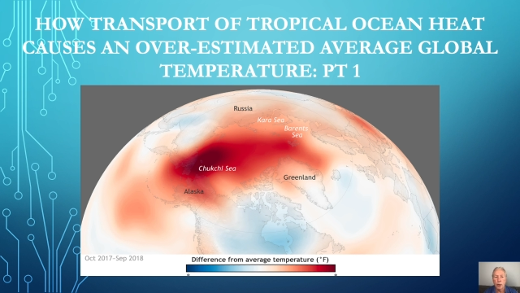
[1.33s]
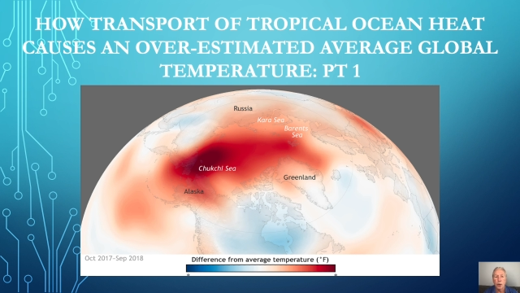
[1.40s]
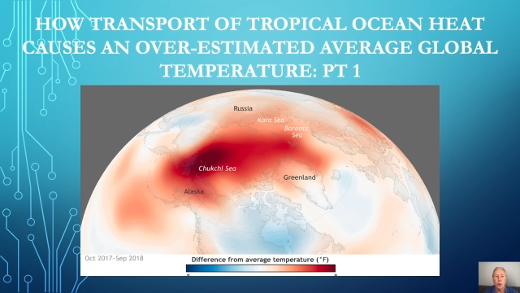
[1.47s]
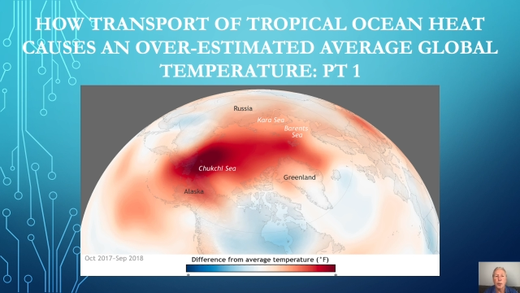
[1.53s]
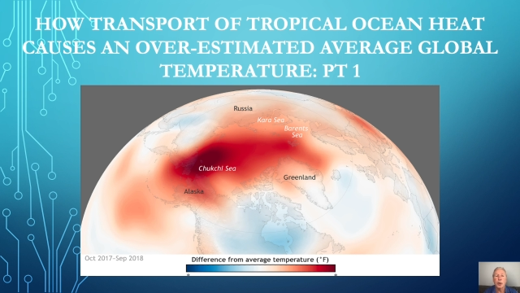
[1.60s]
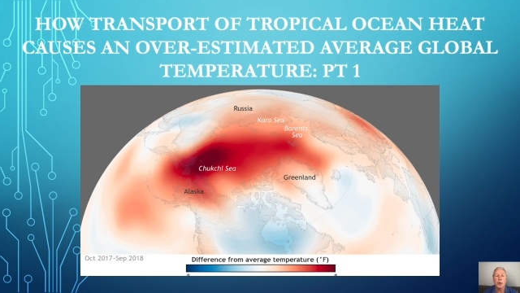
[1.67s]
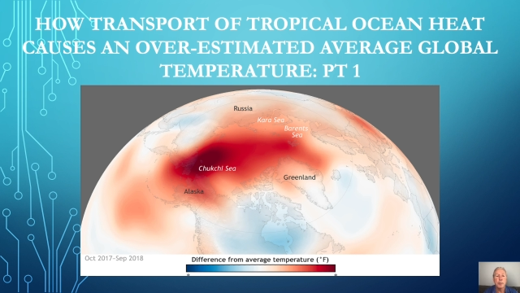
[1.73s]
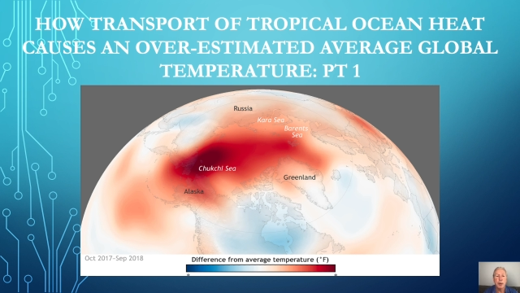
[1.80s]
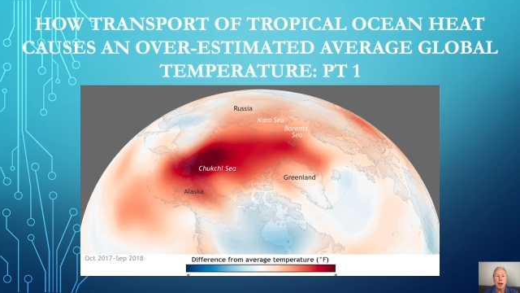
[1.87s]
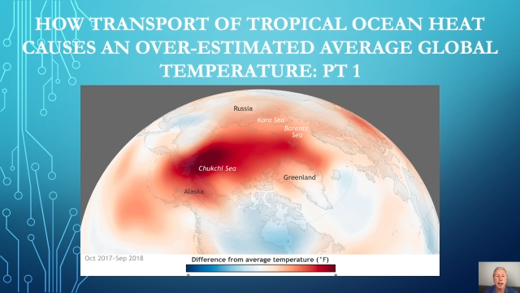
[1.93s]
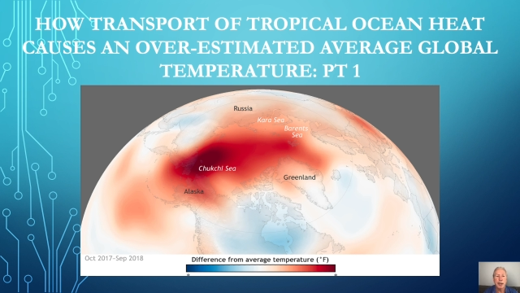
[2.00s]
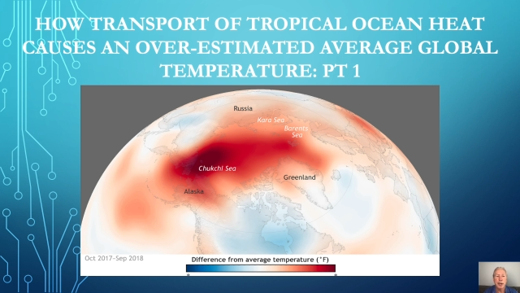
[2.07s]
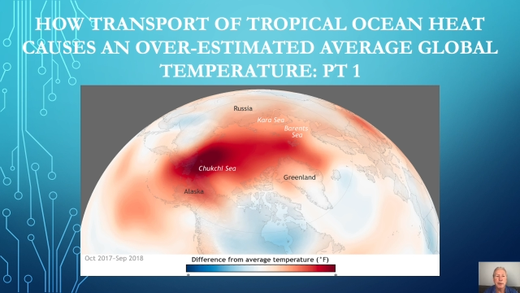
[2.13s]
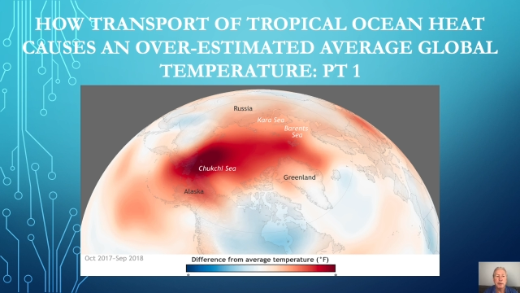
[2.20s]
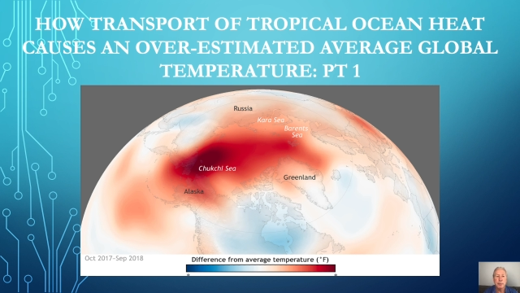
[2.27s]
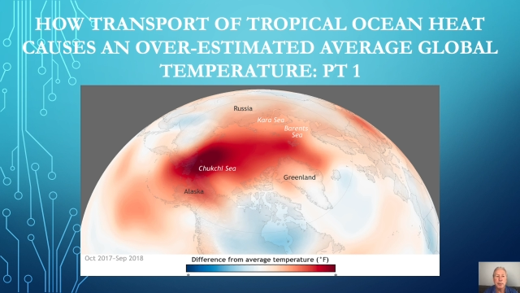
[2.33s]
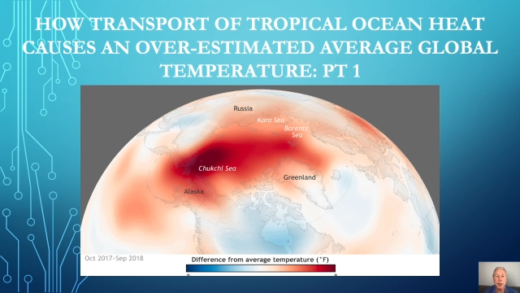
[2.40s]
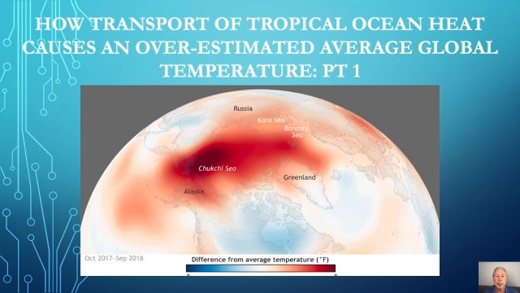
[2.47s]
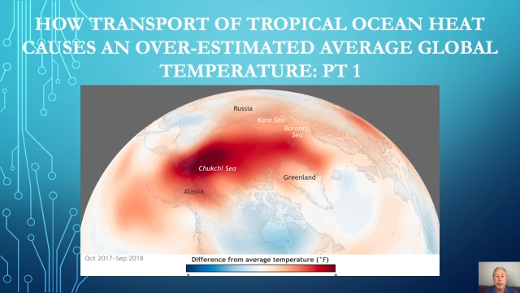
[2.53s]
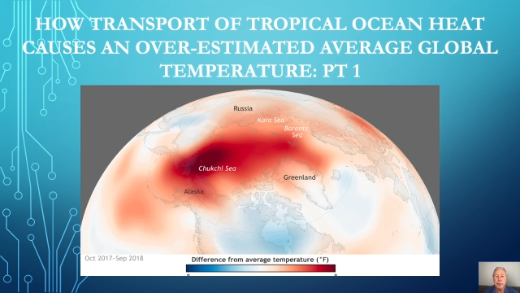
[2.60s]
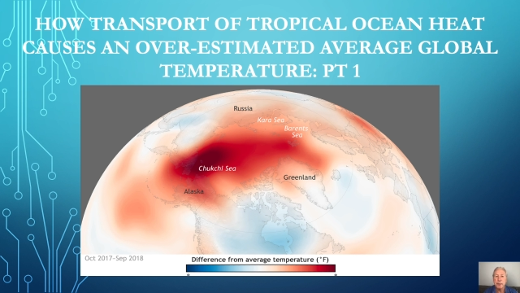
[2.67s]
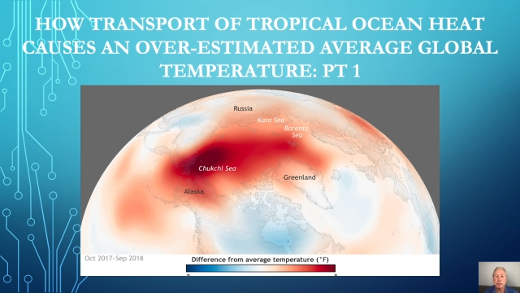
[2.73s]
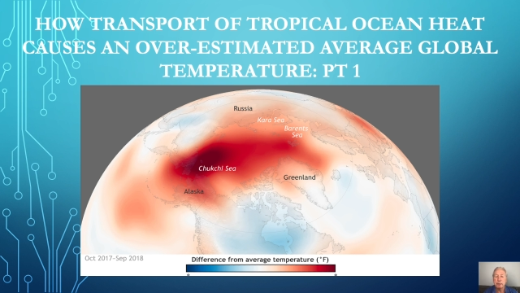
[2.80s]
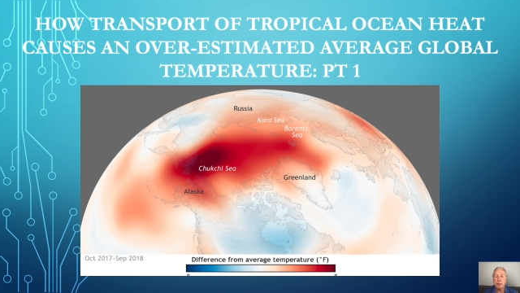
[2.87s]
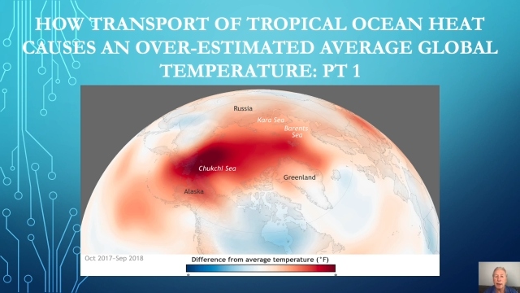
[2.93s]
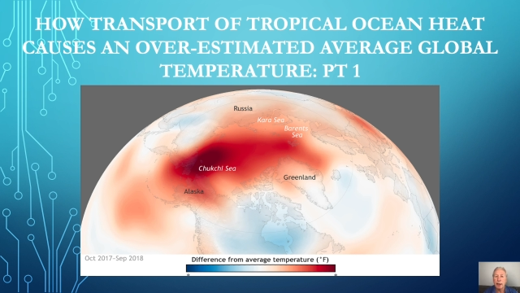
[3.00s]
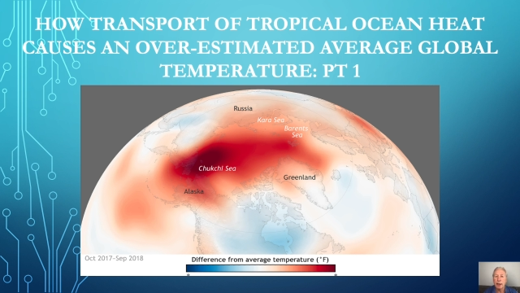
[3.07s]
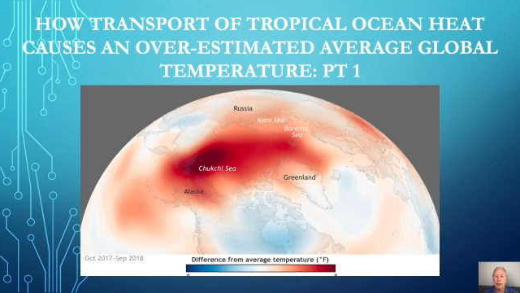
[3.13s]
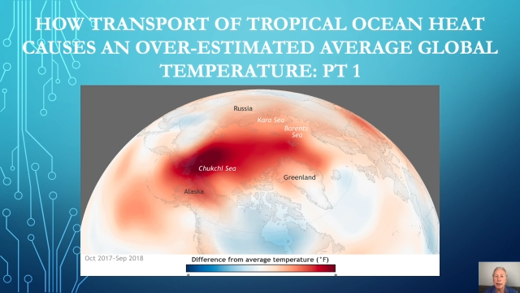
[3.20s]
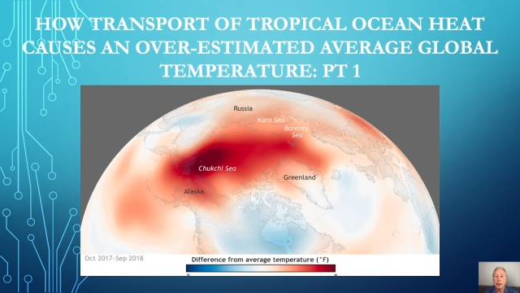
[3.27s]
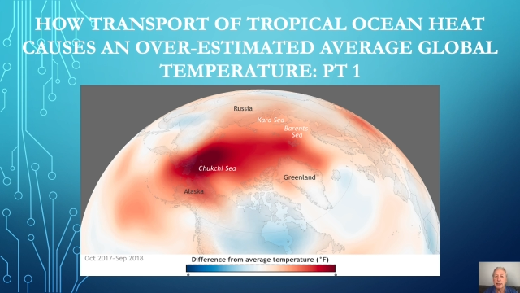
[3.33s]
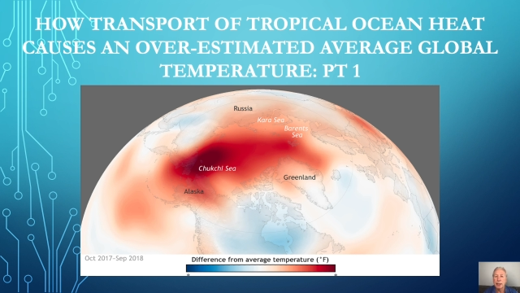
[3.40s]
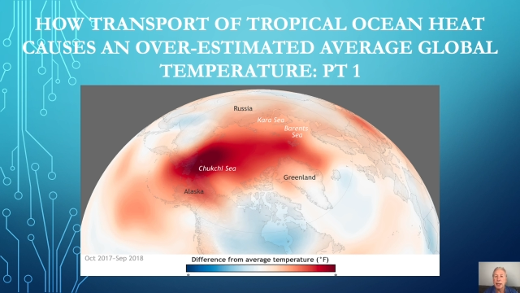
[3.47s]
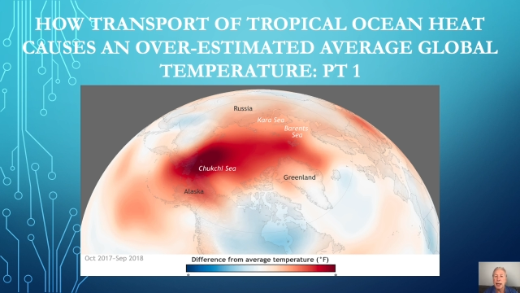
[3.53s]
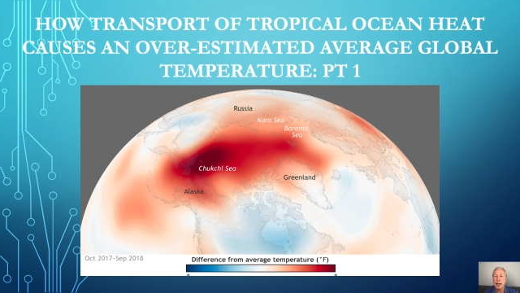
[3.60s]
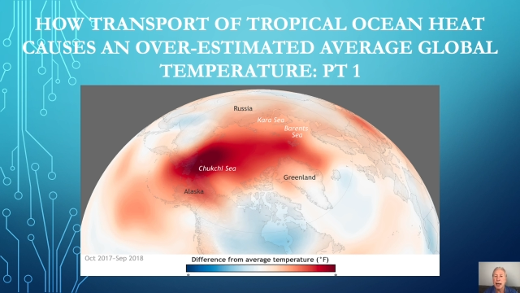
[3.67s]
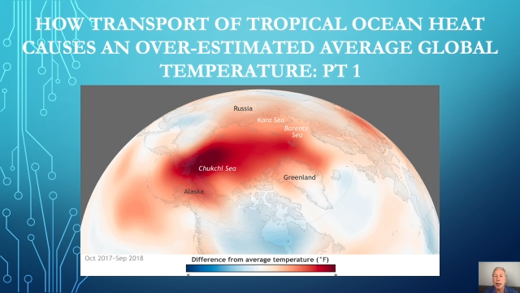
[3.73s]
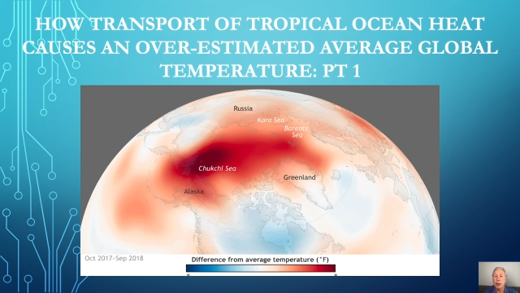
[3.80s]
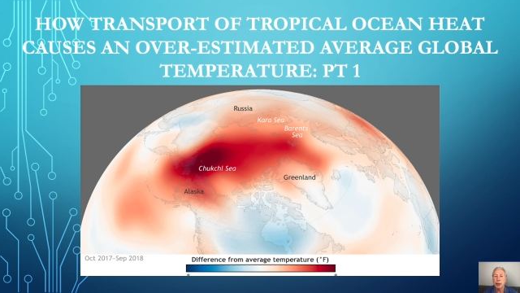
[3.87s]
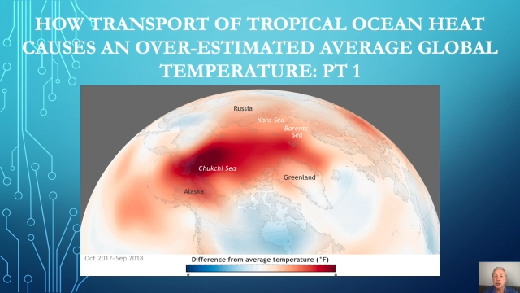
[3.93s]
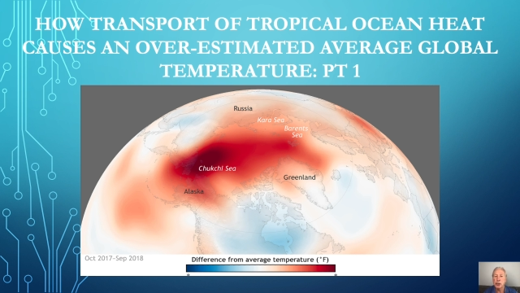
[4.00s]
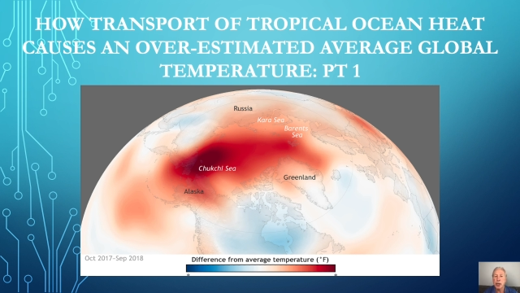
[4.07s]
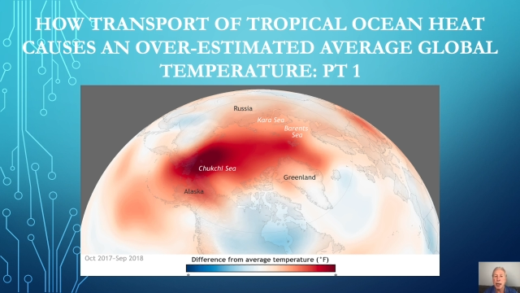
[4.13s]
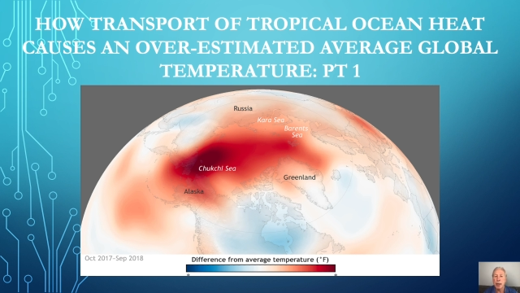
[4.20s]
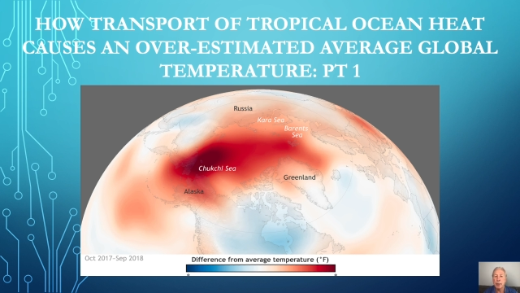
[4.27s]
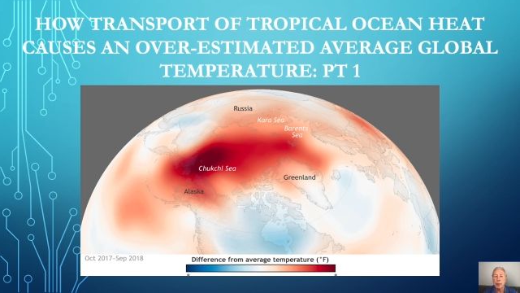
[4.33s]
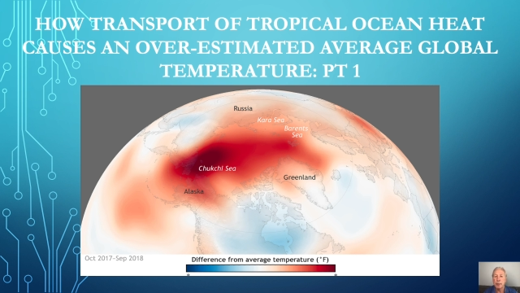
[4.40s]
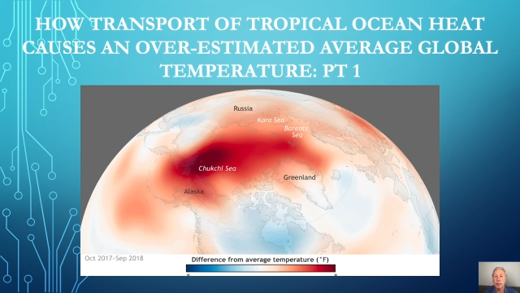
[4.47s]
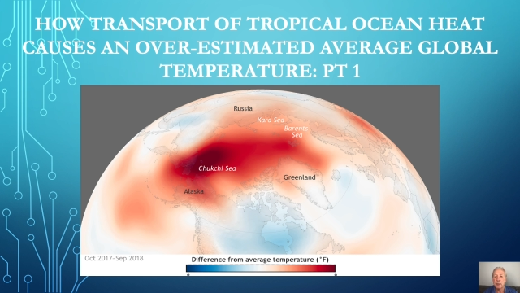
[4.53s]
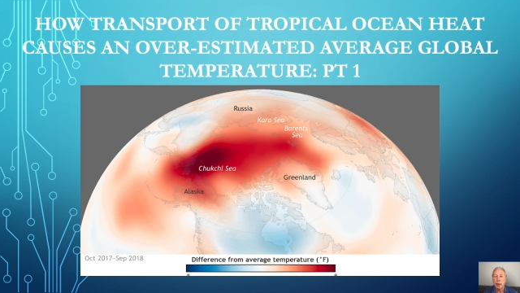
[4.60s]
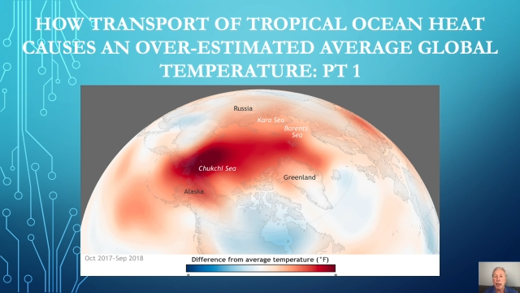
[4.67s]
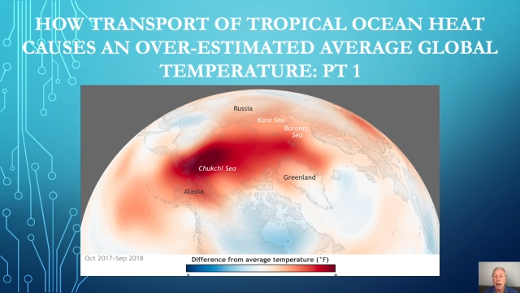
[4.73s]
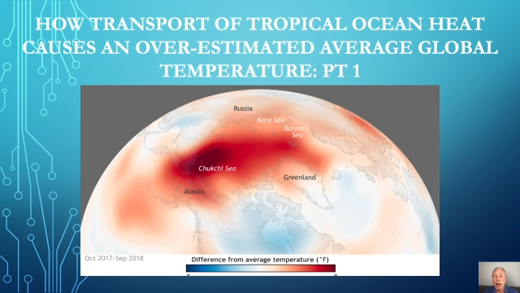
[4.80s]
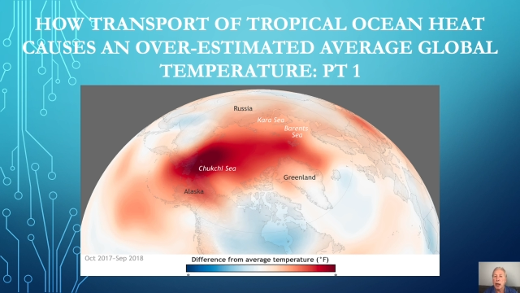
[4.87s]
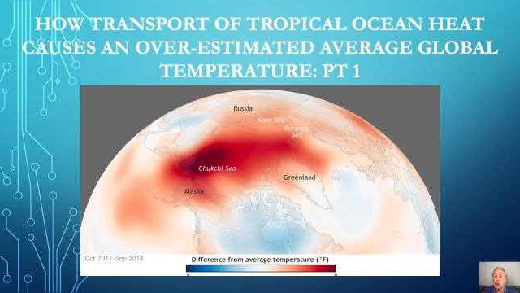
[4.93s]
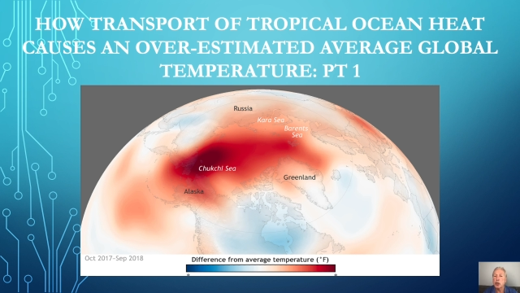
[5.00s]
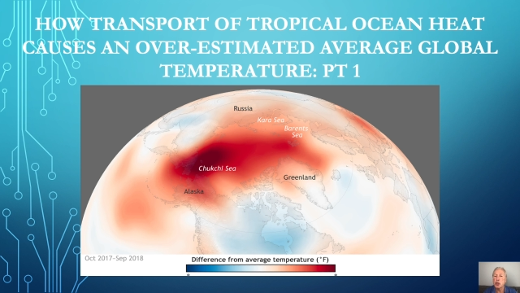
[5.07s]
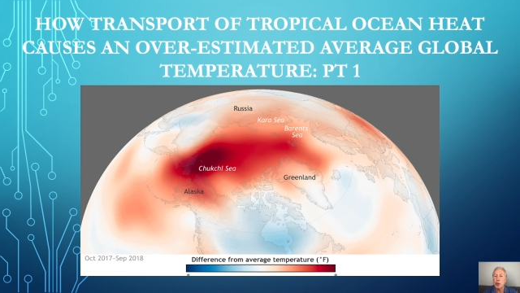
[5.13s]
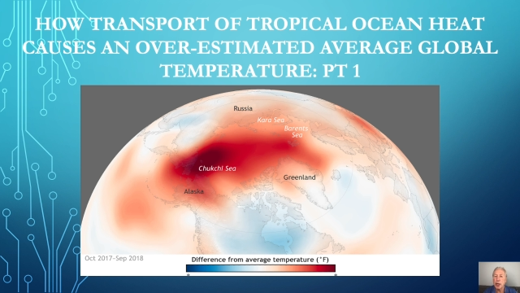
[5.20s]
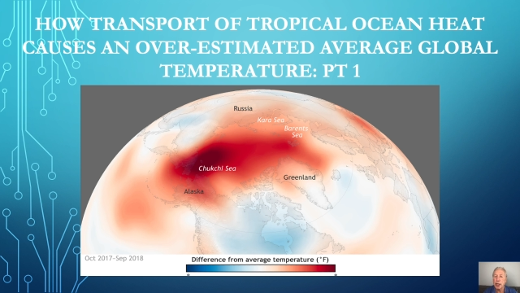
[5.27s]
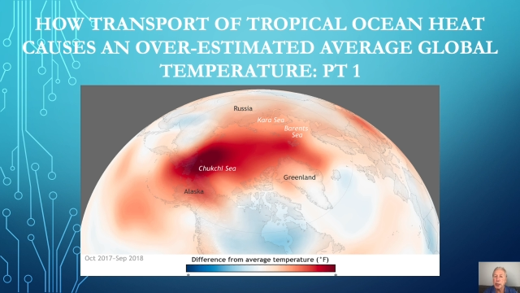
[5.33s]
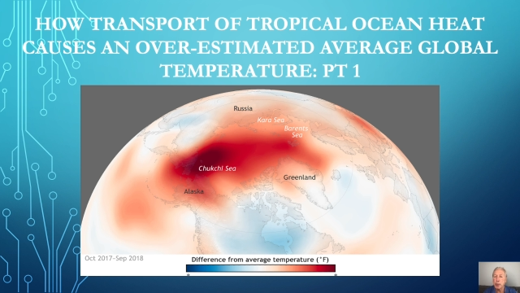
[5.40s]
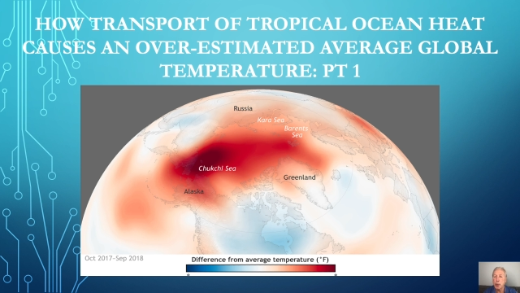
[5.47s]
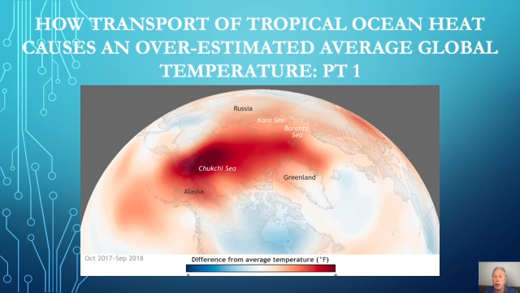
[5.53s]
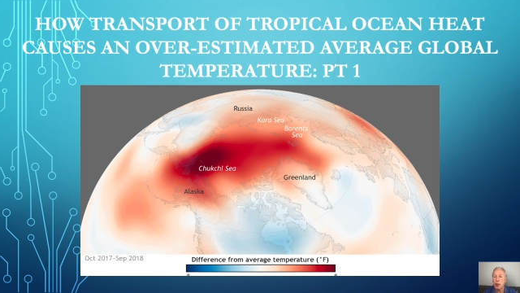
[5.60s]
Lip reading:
[unreadable: no face in view]